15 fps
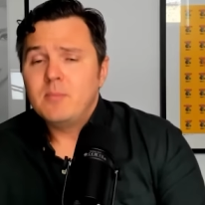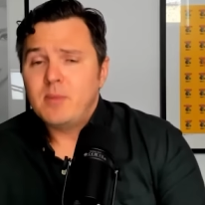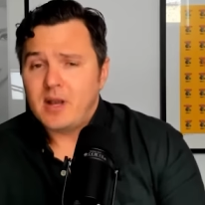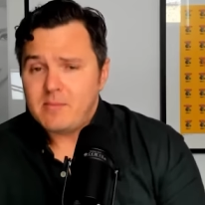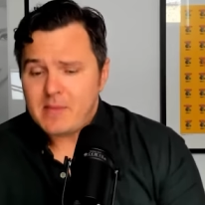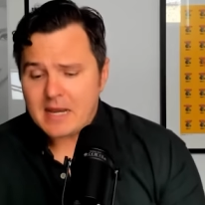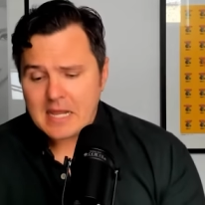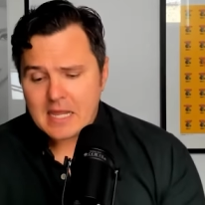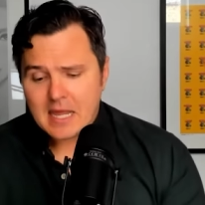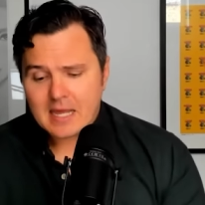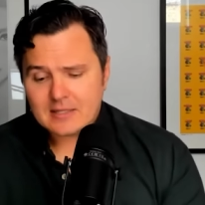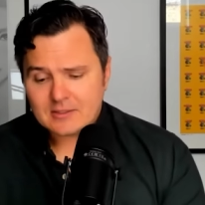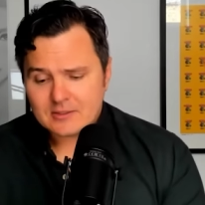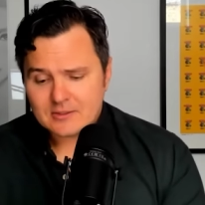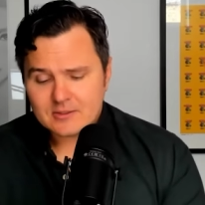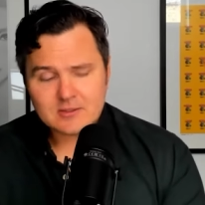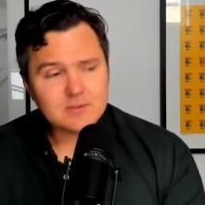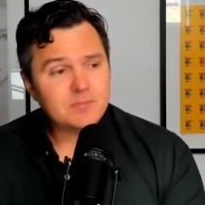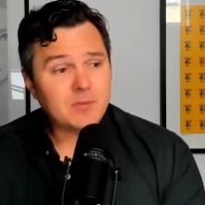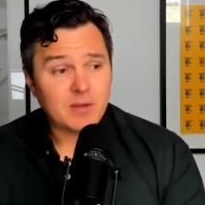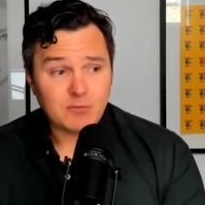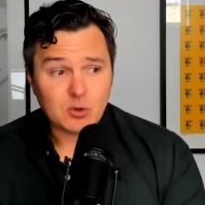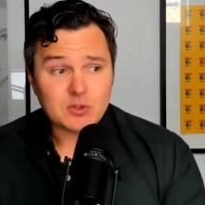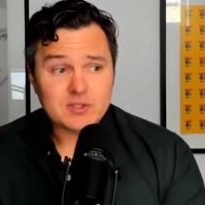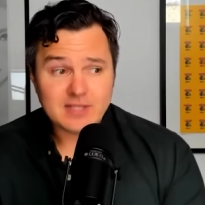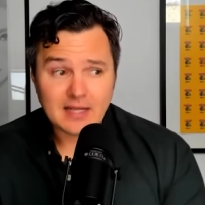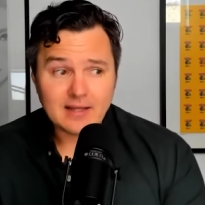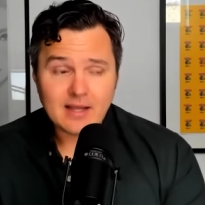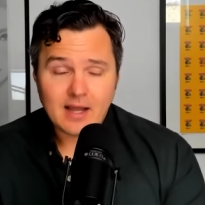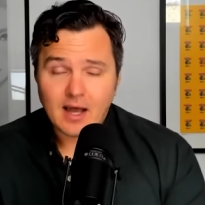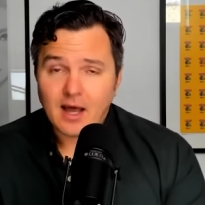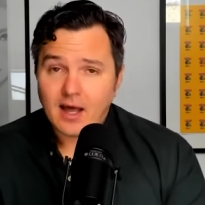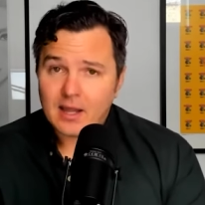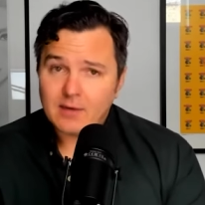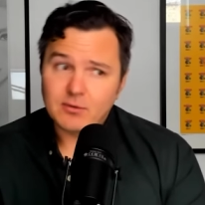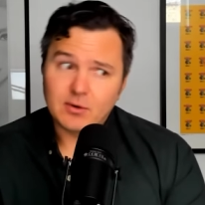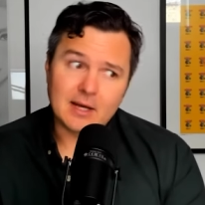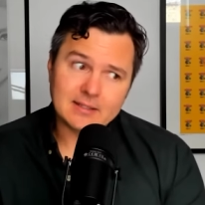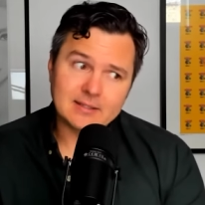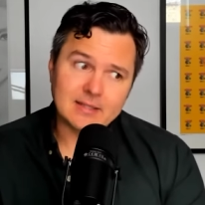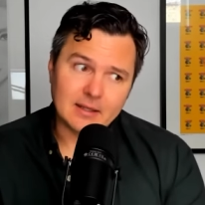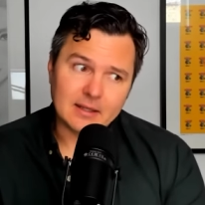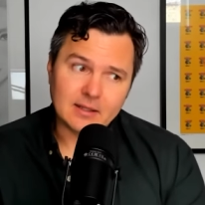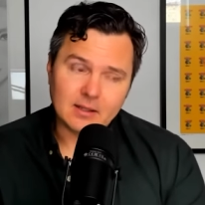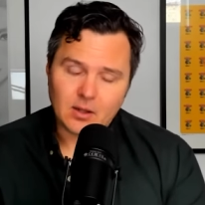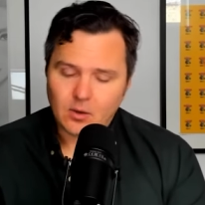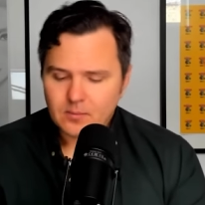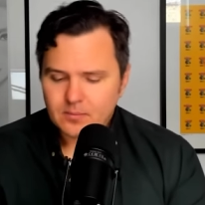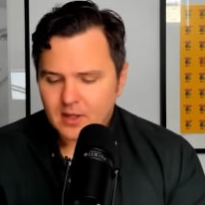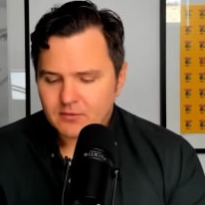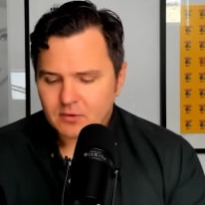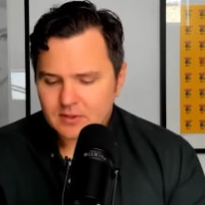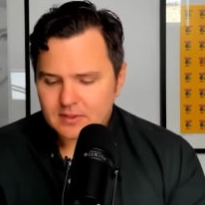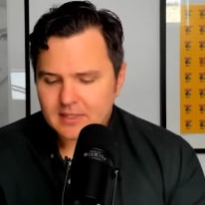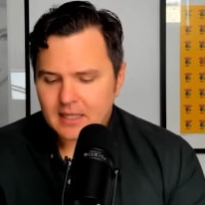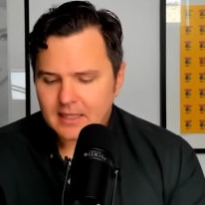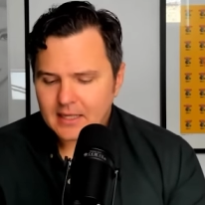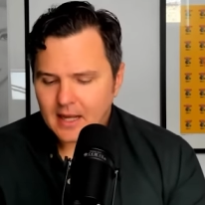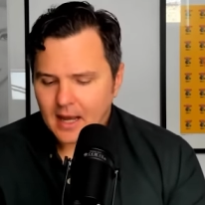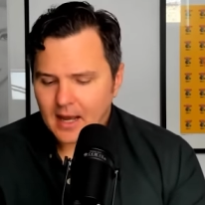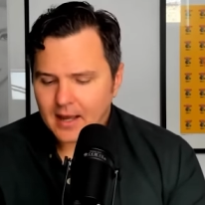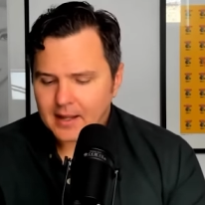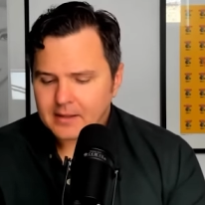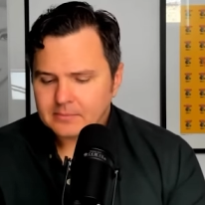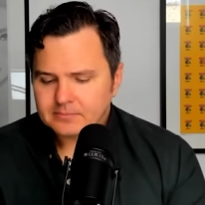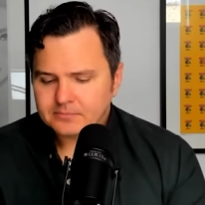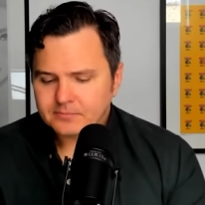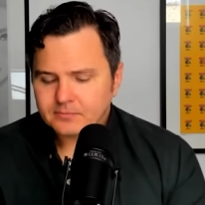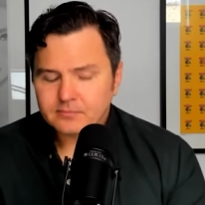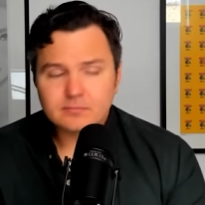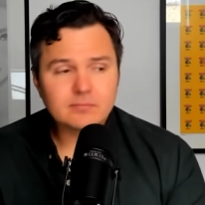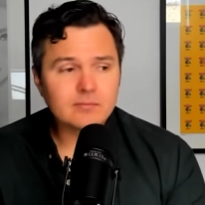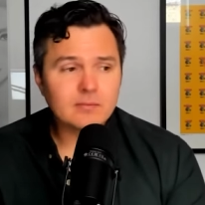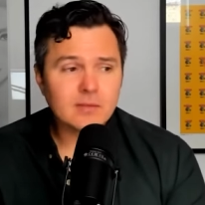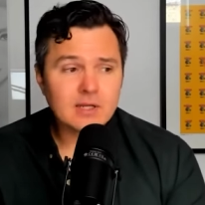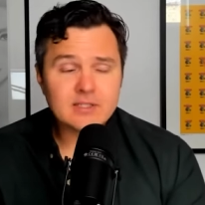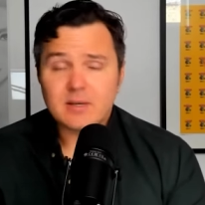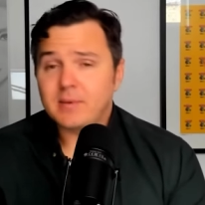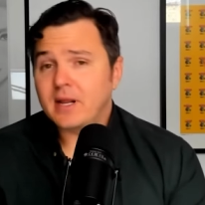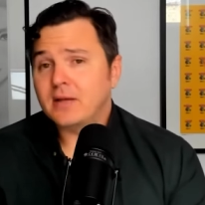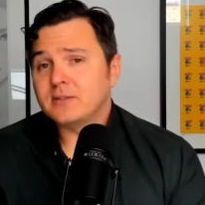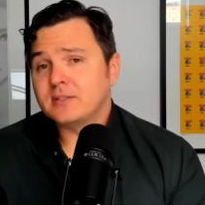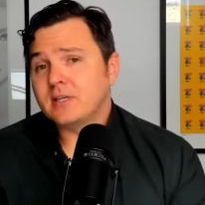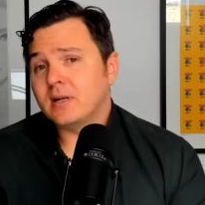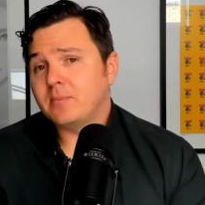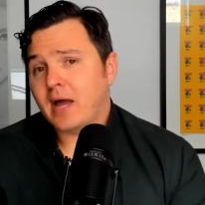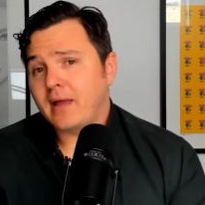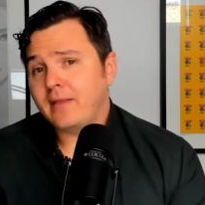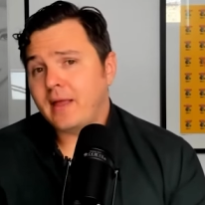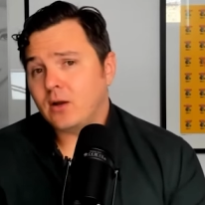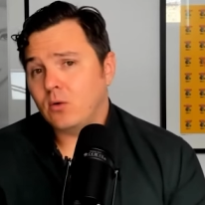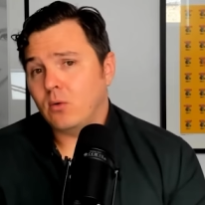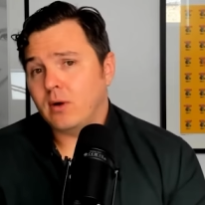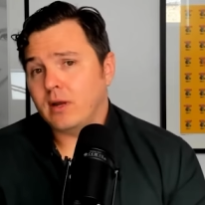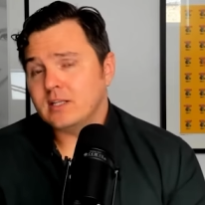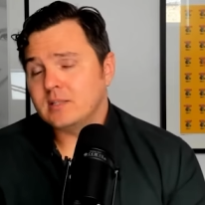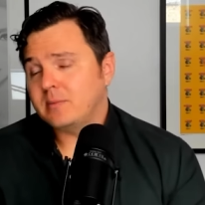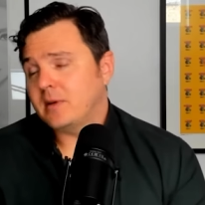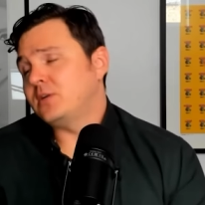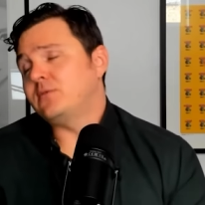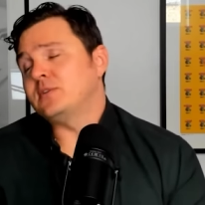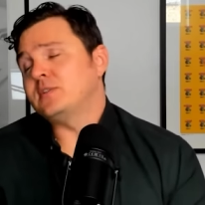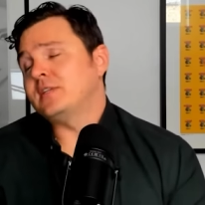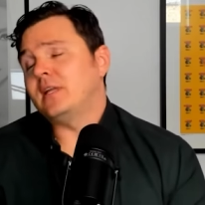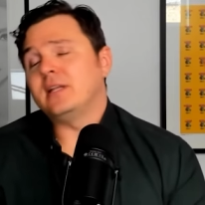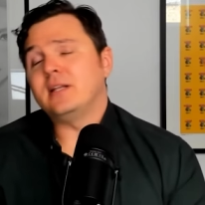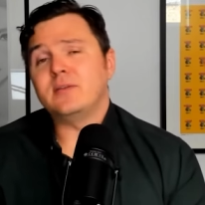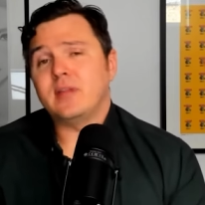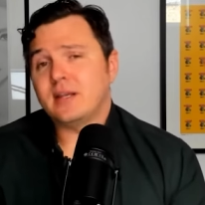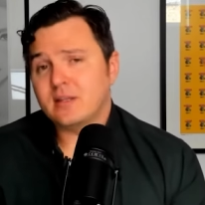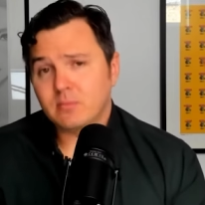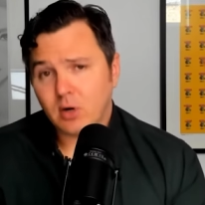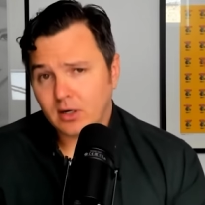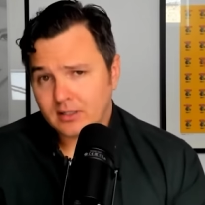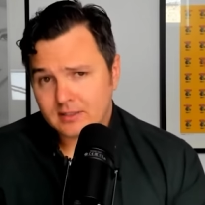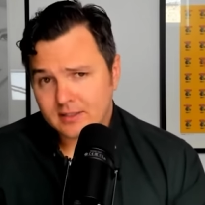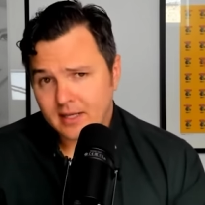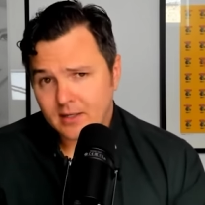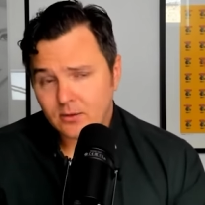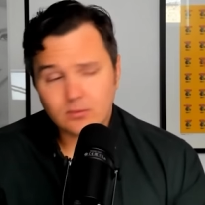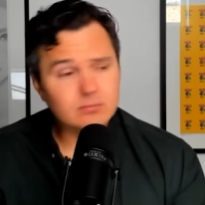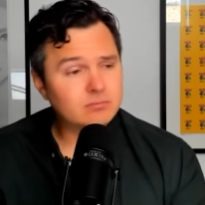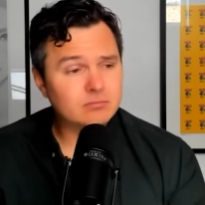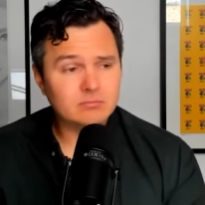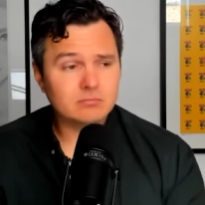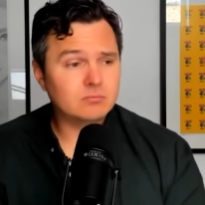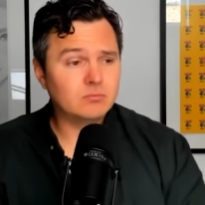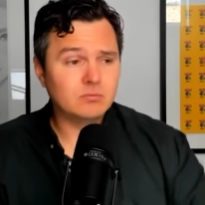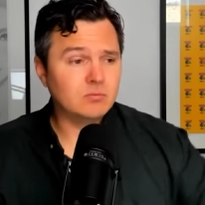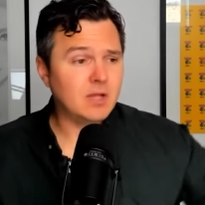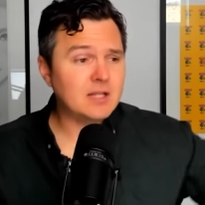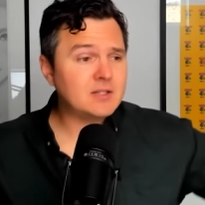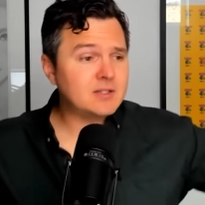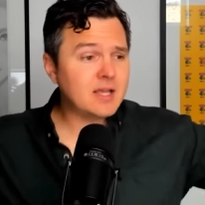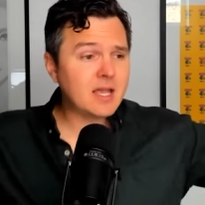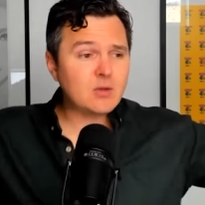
But in many cases, if you're selling high, if you're not selling low, if you're selling high, somebody else is going to buy that coin, especially if you're selling near the end of the market cycle. Let's say